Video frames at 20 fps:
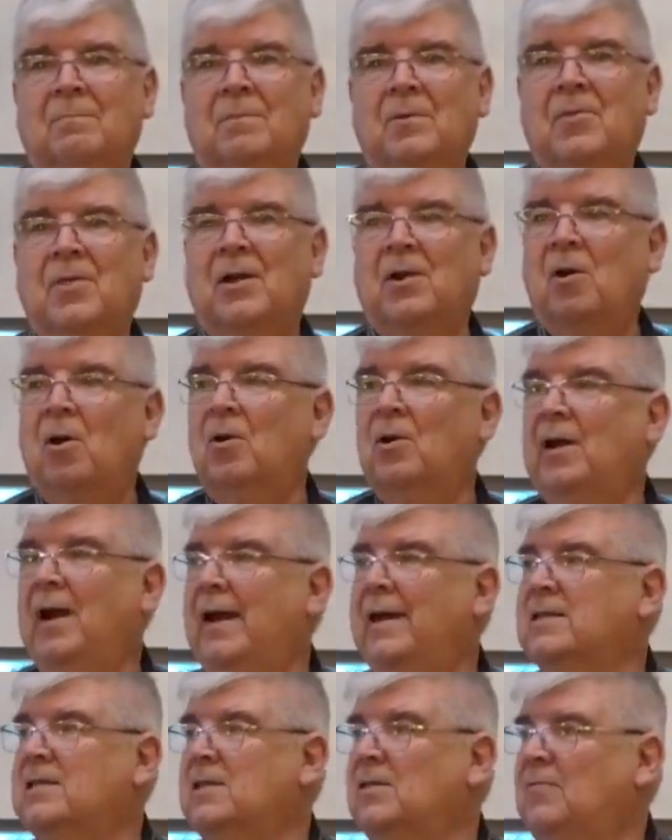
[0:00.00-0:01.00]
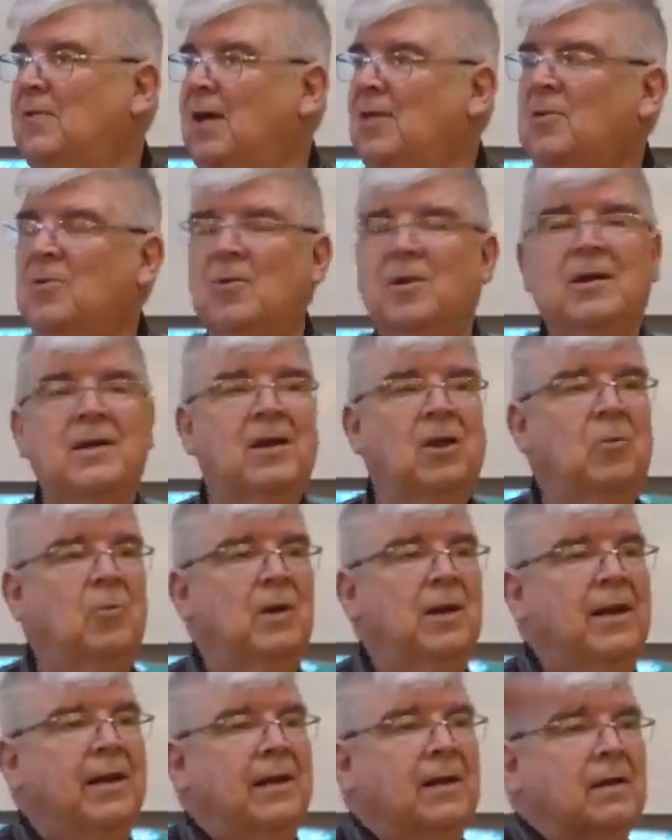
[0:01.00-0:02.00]
But then all kinds of other
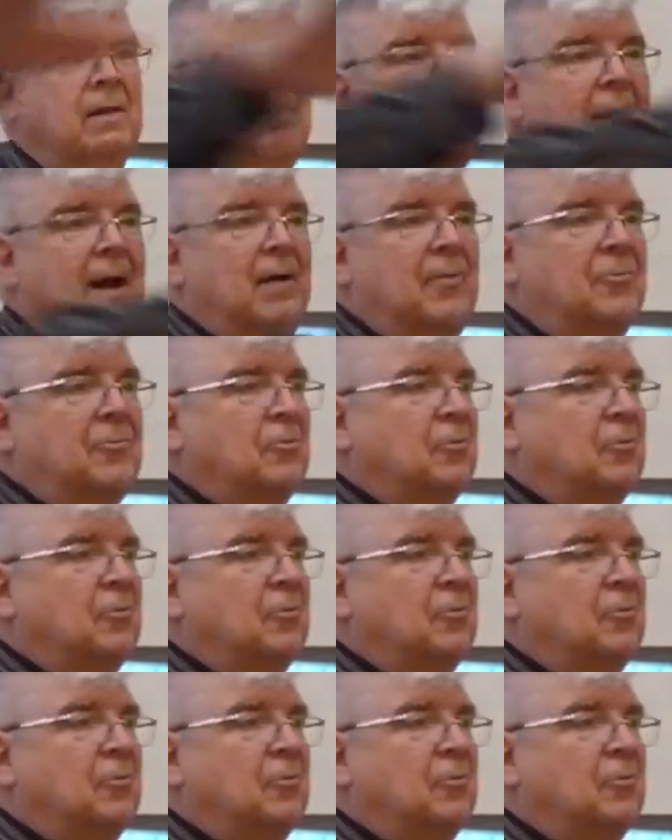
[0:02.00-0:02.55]
iniquity can abound